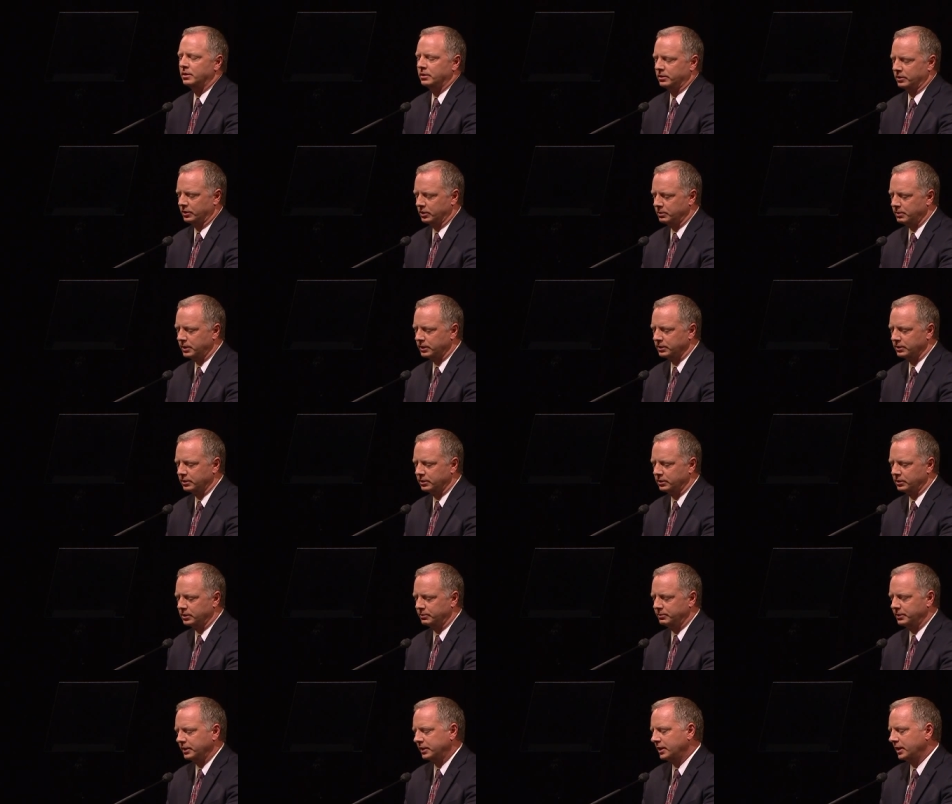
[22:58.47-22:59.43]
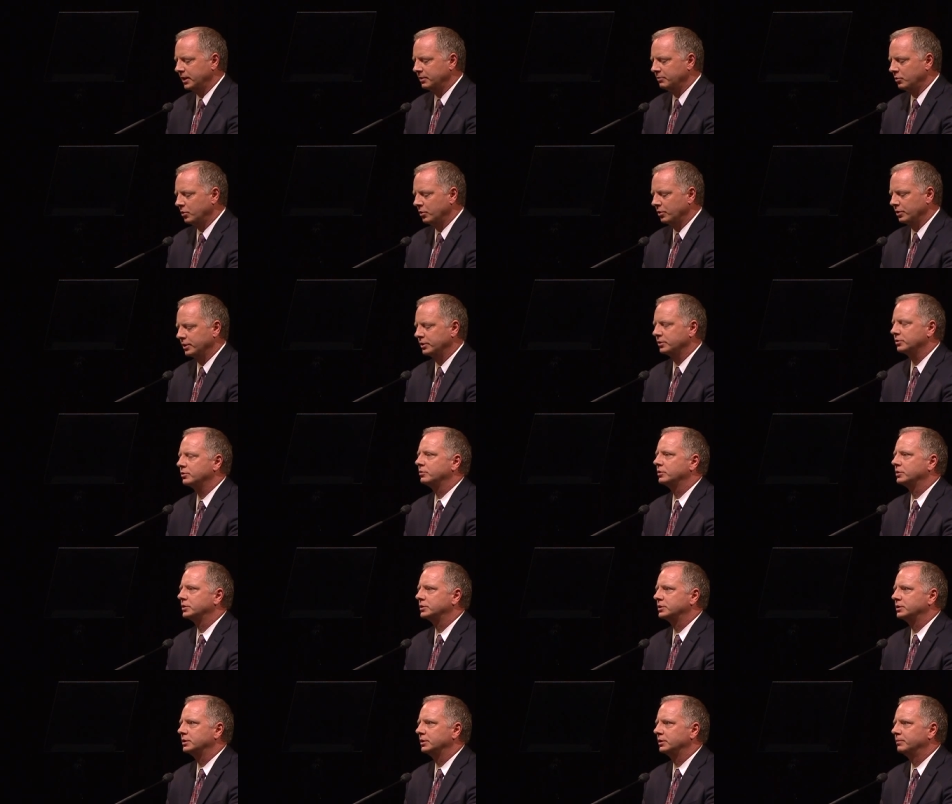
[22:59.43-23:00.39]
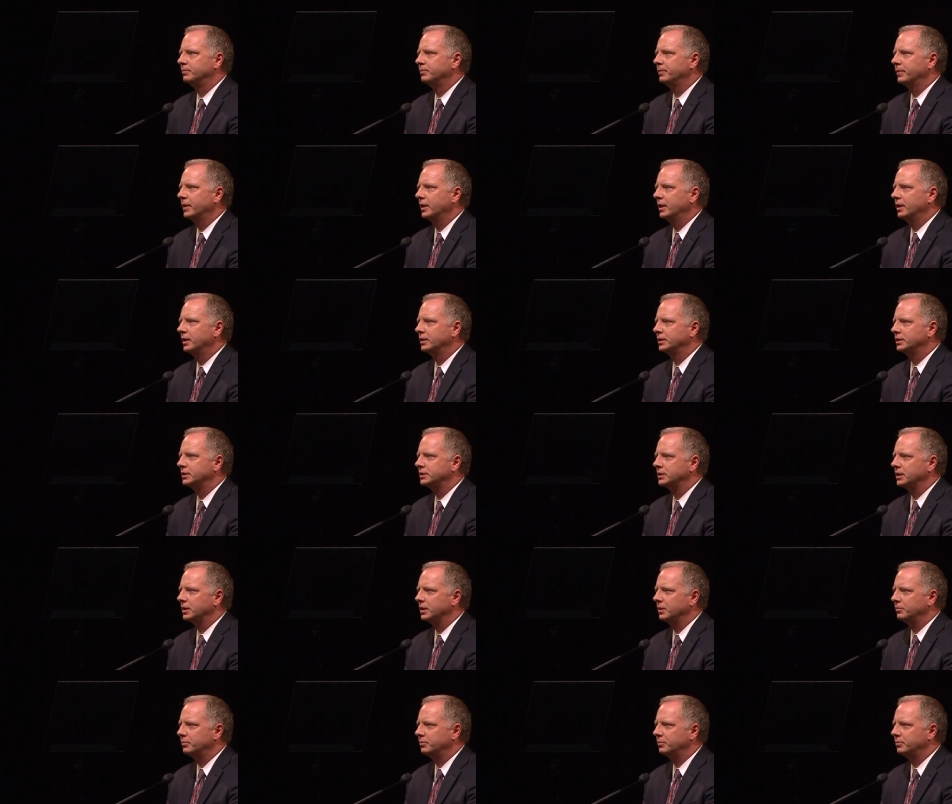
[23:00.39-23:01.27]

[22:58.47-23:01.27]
Little by little, he became more interested, and he said a